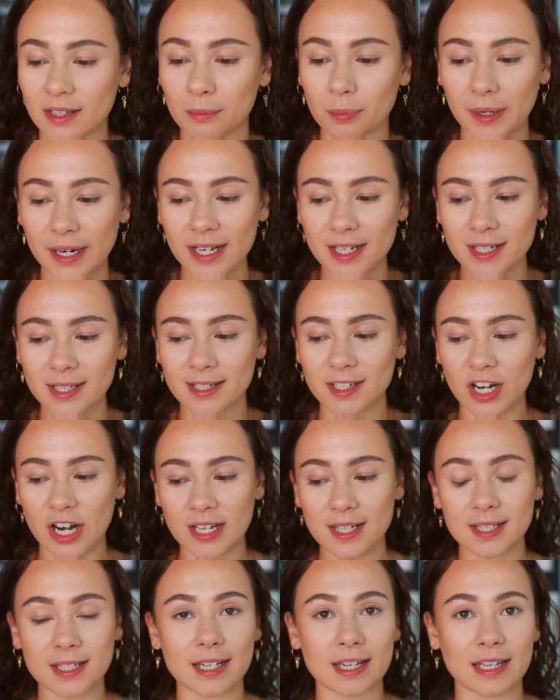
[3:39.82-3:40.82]
The brand
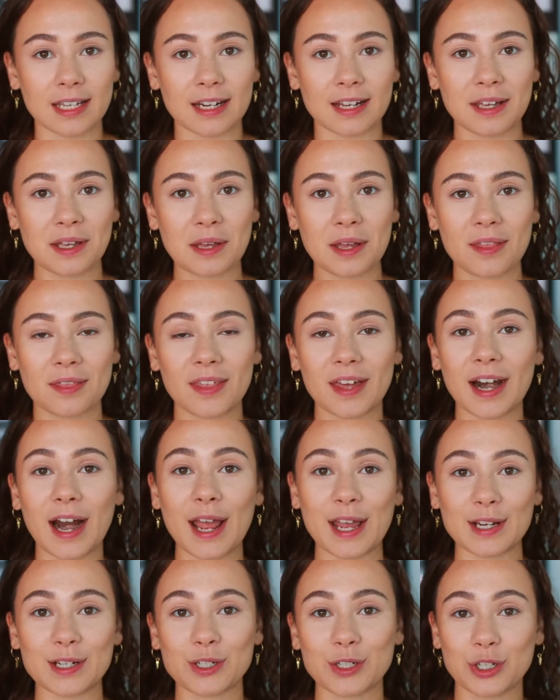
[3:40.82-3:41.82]
suggested that
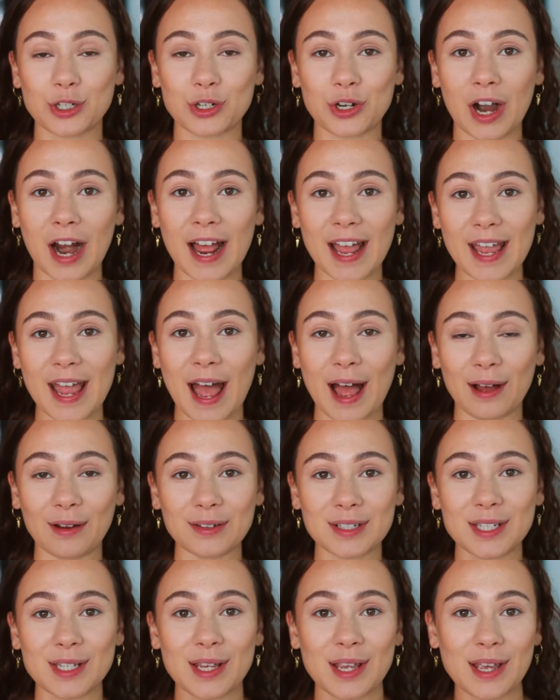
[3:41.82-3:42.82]
I try
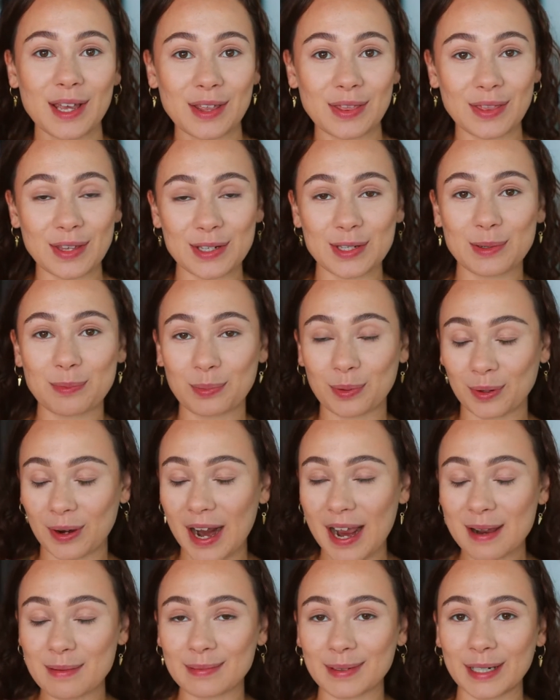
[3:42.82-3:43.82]
out this
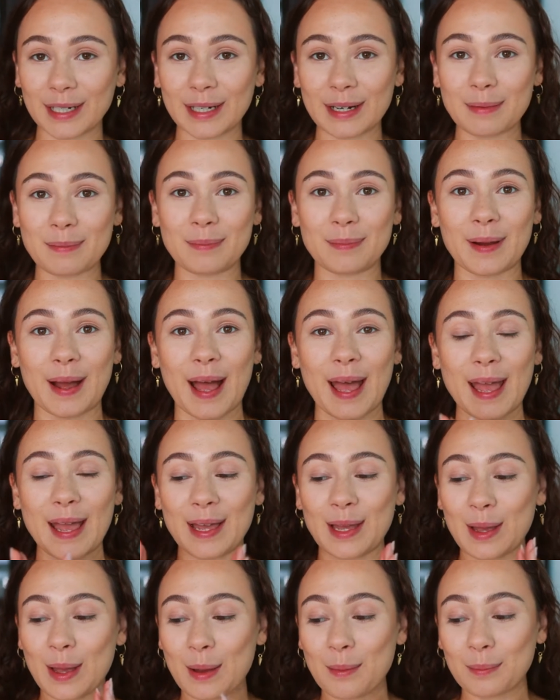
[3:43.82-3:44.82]
primer
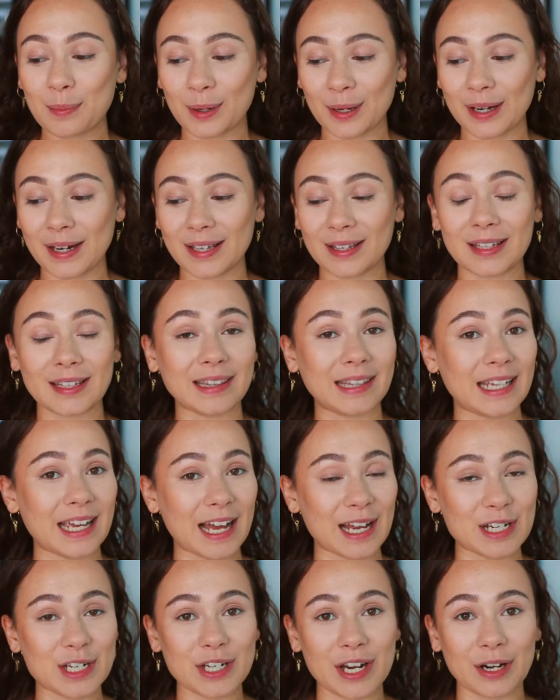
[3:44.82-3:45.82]
by putting the
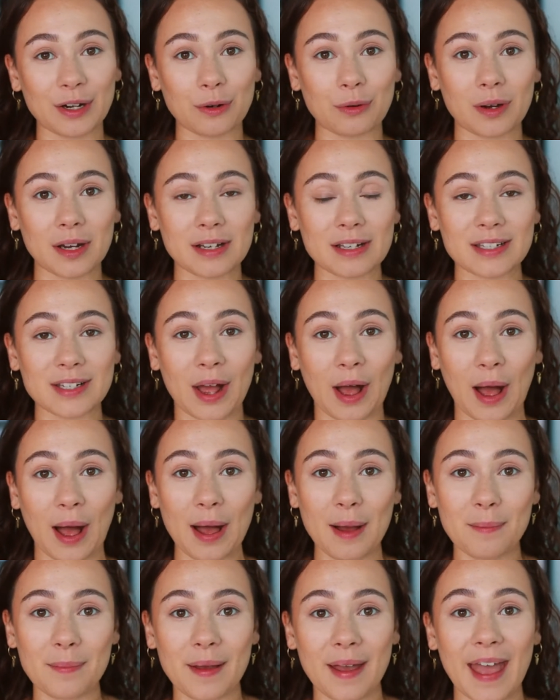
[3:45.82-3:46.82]
eyeshadow on
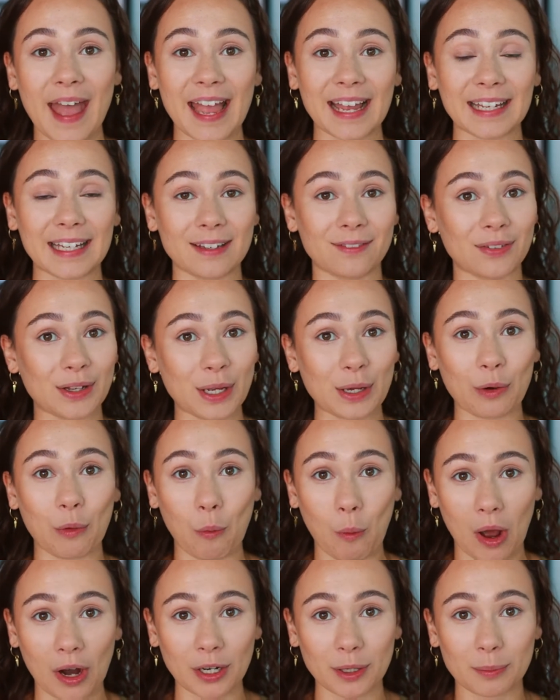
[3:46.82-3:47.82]
top and giving it a
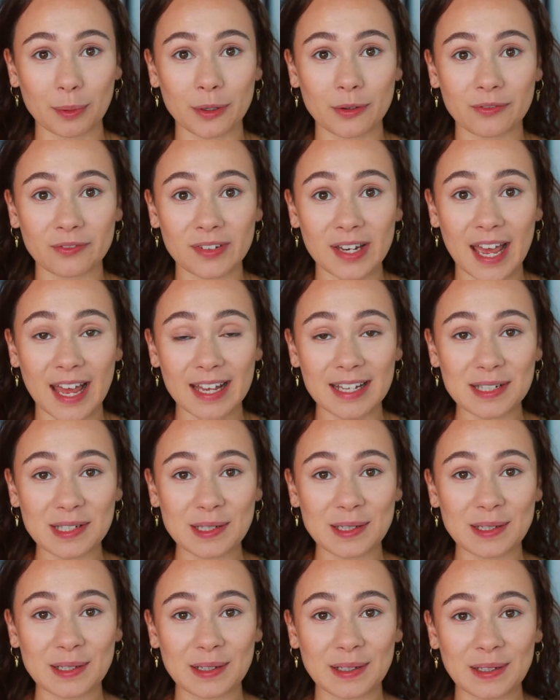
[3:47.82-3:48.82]
waterproof
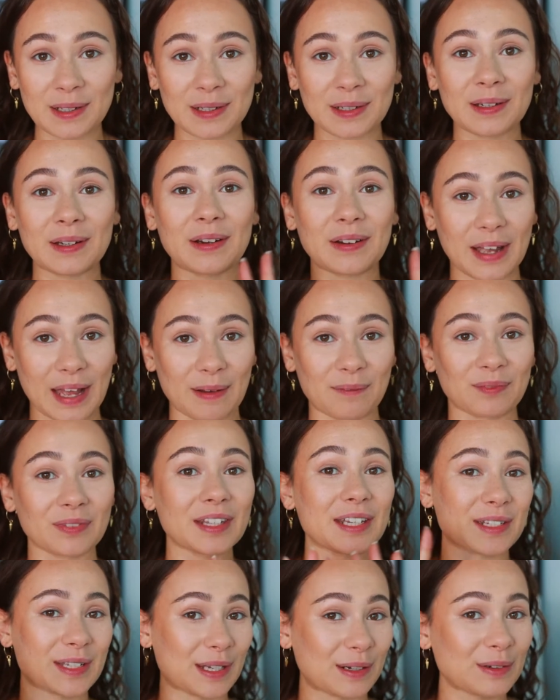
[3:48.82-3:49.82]
test. Okay,
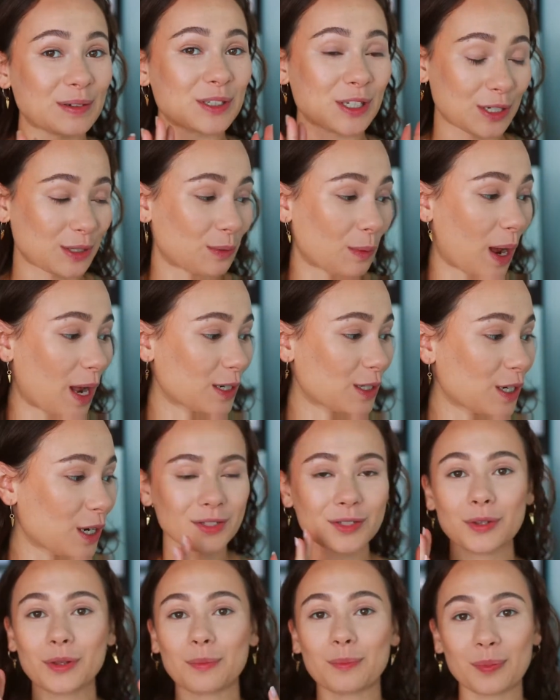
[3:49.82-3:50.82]
listen, just watch.
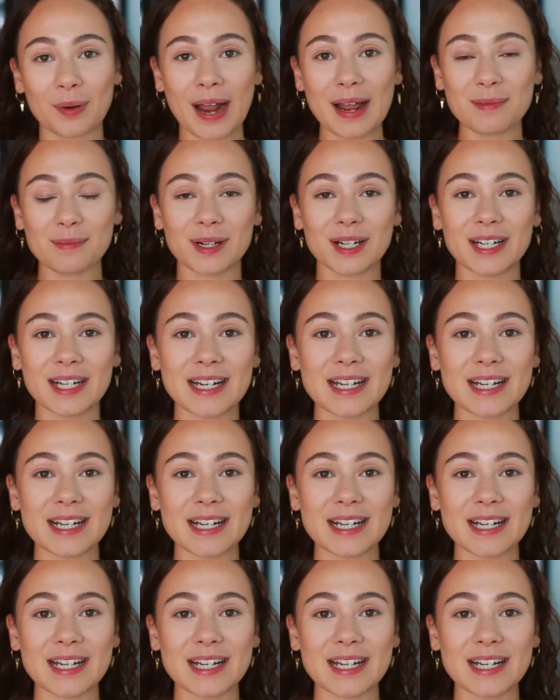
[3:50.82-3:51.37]
So the primer